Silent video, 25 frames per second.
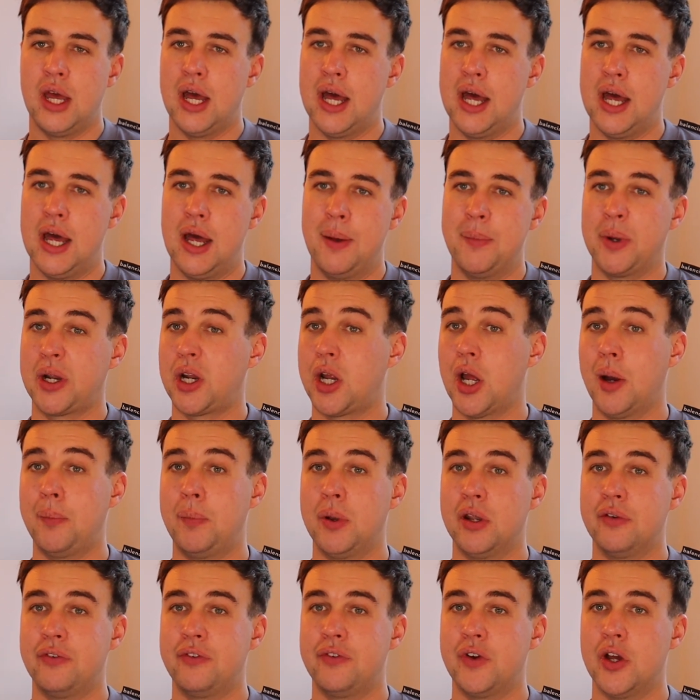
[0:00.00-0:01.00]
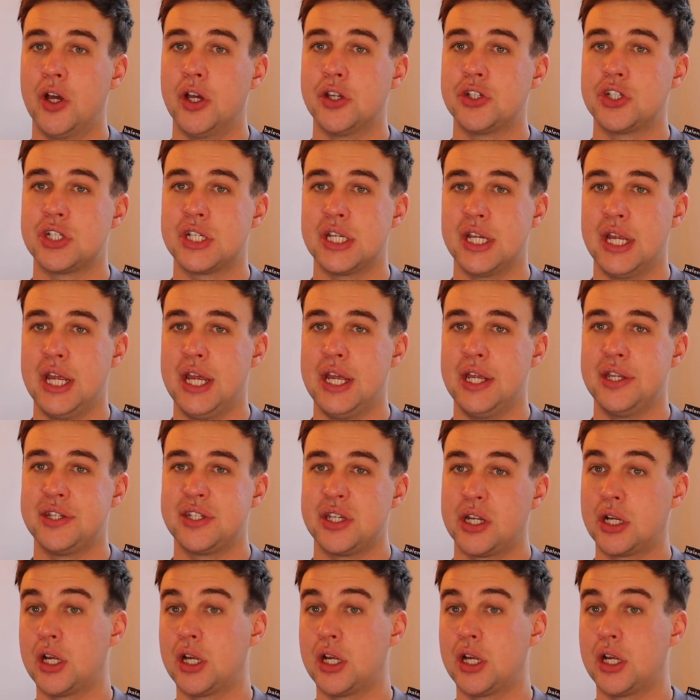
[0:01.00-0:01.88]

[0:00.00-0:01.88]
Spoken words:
a couple of first years, a